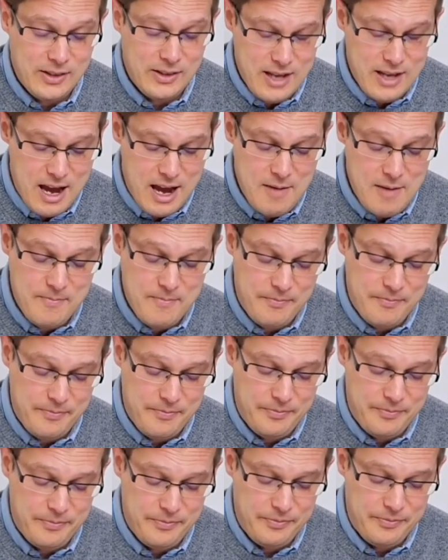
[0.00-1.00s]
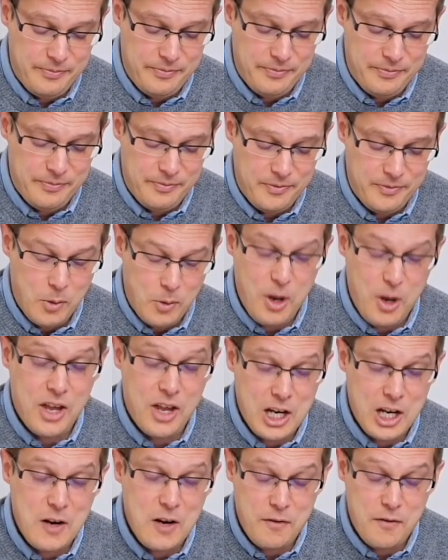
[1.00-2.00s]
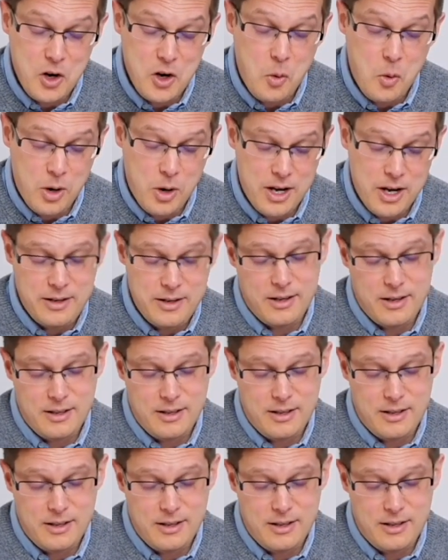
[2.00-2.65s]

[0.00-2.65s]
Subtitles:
name. We thank you for your word.